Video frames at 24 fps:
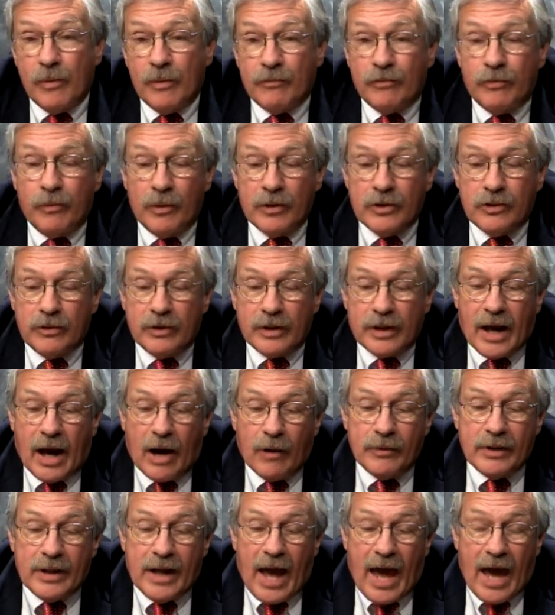for which the
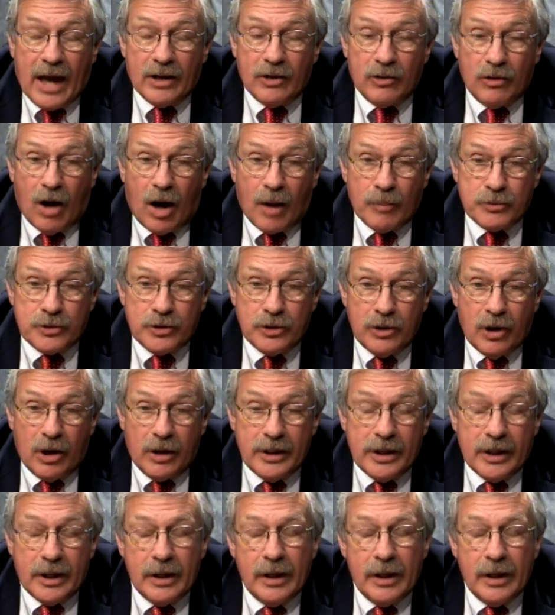county had an option on it.